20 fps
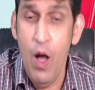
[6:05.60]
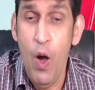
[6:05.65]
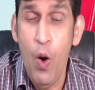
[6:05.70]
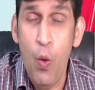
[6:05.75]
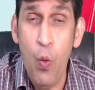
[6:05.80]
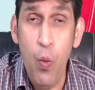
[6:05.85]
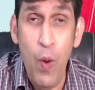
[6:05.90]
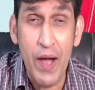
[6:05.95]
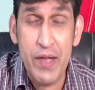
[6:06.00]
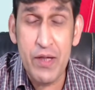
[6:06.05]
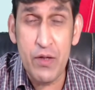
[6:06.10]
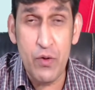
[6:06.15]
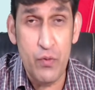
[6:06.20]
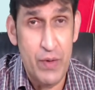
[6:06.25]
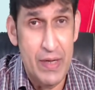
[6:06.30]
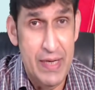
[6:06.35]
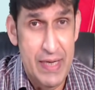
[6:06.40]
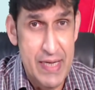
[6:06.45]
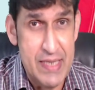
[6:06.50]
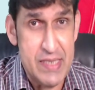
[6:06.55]
What
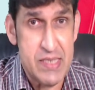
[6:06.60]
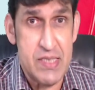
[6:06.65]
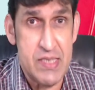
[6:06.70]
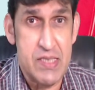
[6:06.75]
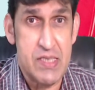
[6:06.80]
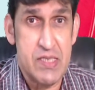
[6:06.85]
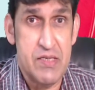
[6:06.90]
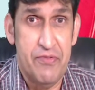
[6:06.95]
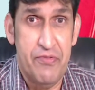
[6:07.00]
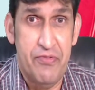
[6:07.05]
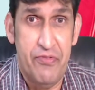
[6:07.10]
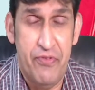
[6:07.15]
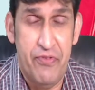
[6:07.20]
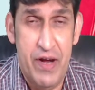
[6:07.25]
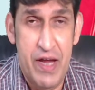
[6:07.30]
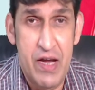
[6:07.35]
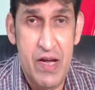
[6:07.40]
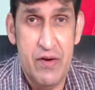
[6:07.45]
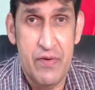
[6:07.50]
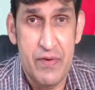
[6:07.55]
releases
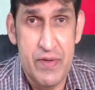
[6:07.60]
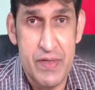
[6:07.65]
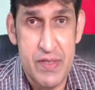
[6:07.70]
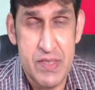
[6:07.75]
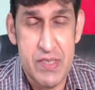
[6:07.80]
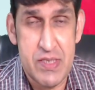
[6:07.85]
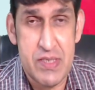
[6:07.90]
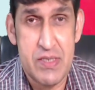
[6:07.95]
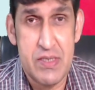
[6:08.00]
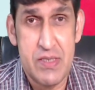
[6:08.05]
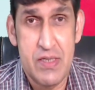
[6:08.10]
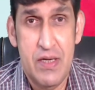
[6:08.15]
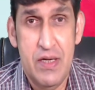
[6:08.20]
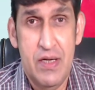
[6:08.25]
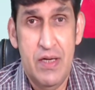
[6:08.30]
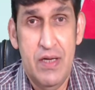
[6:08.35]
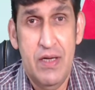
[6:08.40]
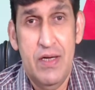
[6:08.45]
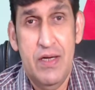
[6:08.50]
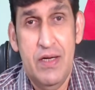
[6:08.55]
fragrance
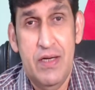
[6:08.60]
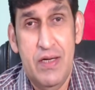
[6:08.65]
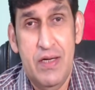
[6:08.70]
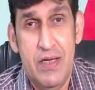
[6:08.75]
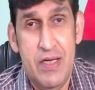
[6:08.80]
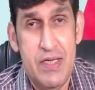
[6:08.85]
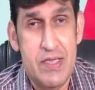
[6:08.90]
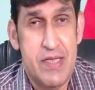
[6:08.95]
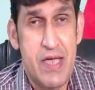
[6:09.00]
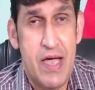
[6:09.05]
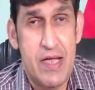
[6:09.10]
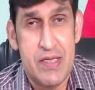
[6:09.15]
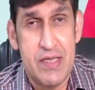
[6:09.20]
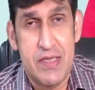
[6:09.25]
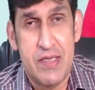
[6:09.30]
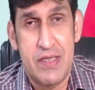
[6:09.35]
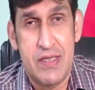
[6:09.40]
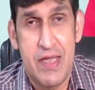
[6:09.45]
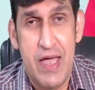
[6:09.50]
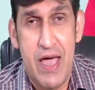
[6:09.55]
is that
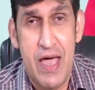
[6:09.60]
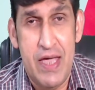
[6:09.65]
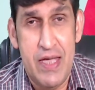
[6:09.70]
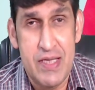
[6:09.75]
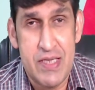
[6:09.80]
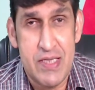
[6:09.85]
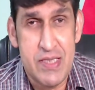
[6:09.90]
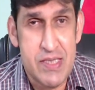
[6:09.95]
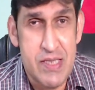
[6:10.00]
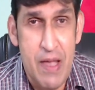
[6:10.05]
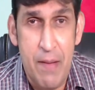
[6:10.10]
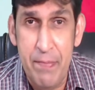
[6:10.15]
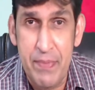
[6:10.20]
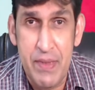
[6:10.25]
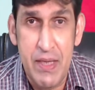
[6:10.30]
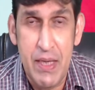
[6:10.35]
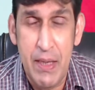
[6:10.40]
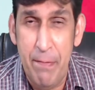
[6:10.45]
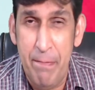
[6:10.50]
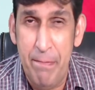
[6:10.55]
there is
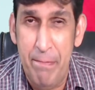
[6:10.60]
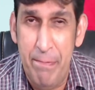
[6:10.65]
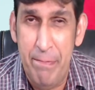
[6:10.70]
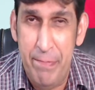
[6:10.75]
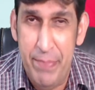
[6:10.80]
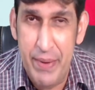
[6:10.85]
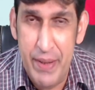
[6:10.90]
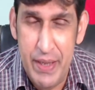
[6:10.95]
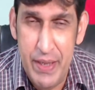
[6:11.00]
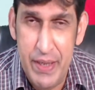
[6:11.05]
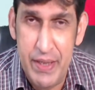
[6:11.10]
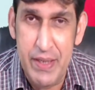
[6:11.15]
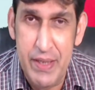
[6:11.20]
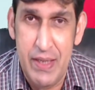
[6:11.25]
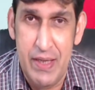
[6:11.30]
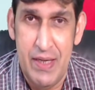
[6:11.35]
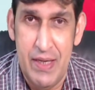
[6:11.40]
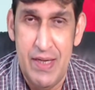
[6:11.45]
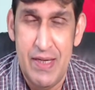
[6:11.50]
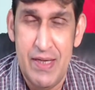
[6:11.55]
something
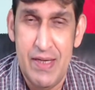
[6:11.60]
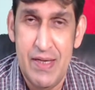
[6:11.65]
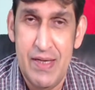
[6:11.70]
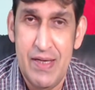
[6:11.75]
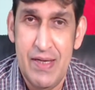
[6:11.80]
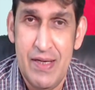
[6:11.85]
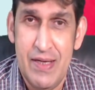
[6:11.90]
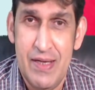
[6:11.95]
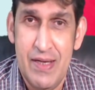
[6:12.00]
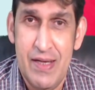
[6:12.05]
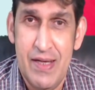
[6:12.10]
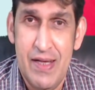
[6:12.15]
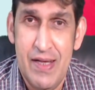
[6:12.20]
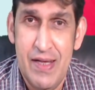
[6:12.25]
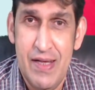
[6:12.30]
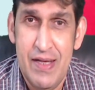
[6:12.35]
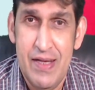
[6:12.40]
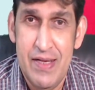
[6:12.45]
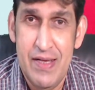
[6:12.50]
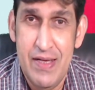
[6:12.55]
burning,
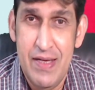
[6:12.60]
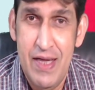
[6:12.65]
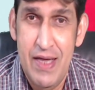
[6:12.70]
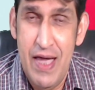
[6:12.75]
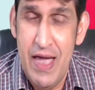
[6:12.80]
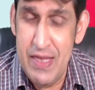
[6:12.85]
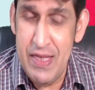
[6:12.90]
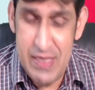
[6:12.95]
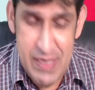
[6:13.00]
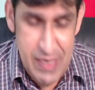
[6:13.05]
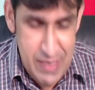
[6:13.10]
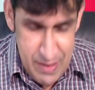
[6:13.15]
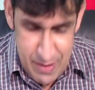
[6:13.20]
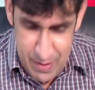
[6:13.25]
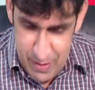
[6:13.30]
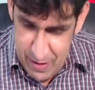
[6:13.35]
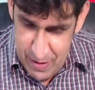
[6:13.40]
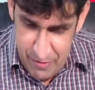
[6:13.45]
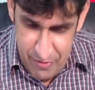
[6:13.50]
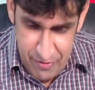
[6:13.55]
and
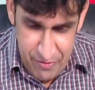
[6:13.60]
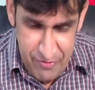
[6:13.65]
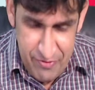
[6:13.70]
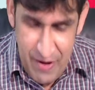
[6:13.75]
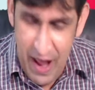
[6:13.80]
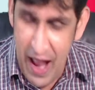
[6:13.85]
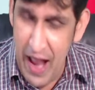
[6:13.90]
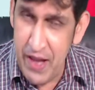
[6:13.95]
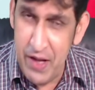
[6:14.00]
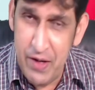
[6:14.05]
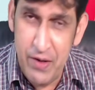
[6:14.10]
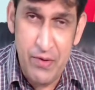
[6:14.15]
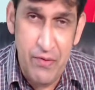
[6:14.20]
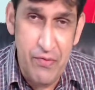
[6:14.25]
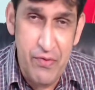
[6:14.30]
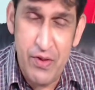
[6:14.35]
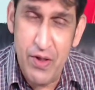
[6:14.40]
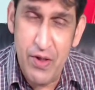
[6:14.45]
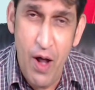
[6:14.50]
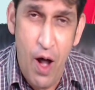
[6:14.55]
the fire
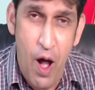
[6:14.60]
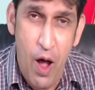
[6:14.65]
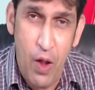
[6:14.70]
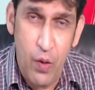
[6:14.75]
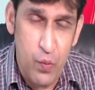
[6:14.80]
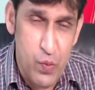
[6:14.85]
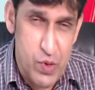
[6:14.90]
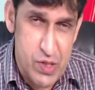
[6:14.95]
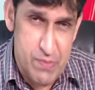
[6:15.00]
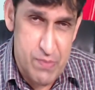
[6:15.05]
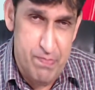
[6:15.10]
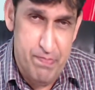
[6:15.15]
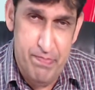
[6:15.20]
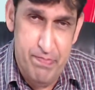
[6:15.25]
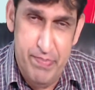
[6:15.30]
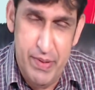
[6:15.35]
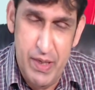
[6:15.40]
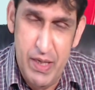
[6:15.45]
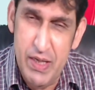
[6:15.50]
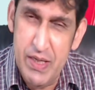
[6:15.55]
of God which
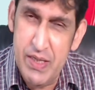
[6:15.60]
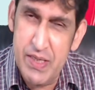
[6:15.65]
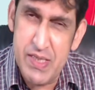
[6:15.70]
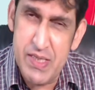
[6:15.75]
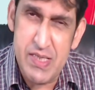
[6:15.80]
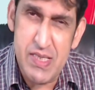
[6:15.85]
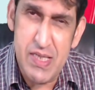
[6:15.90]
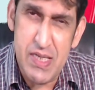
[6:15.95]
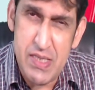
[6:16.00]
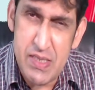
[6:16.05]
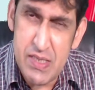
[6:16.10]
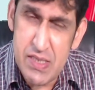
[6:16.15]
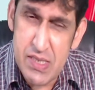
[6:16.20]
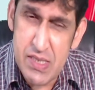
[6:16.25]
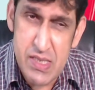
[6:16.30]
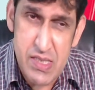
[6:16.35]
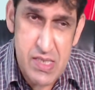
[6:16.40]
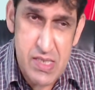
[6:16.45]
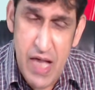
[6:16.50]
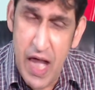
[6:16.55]
burns
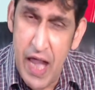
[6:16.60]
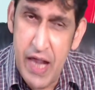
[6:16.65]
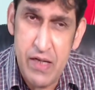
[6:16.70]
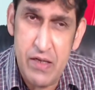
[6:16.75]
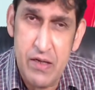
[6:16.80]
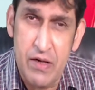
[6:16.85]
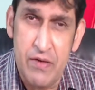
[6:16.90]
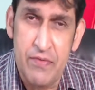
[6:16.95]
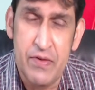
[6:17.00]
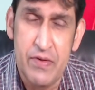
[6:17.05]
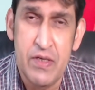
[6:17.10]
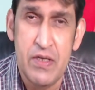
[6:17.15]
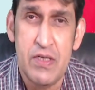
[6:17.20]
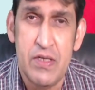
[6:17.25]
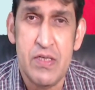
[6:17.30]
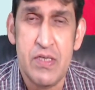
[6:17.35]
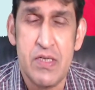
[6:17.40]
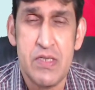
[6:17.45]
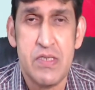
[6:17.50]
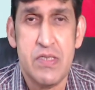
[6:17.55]
inside of
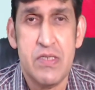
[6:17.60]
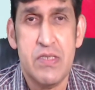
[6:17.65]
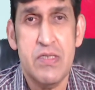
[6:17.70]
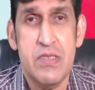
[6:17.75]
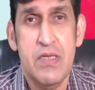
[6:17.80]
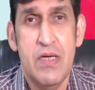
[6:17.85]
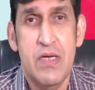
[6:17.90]
us,